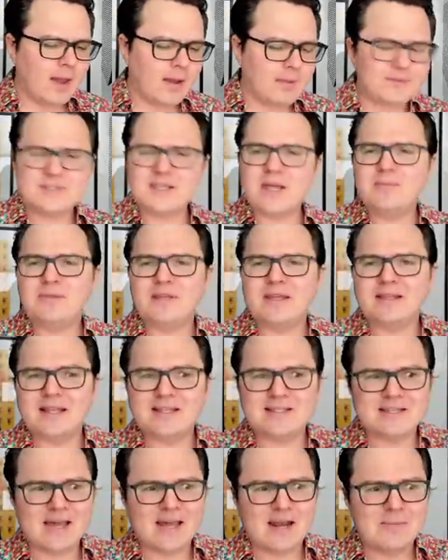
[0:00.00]
something
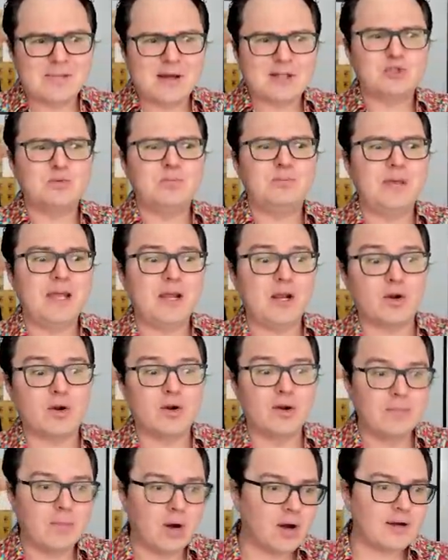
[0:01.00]
that's got a much
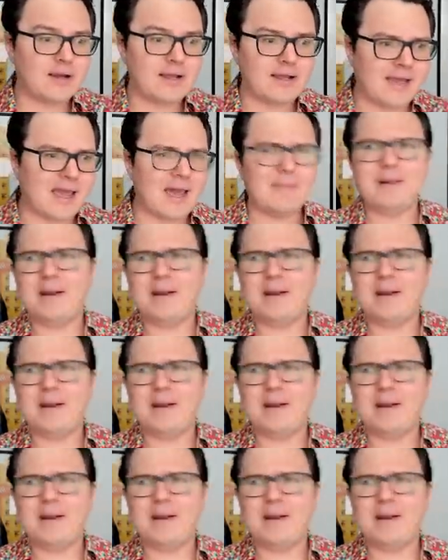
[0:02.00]
bigger market cap.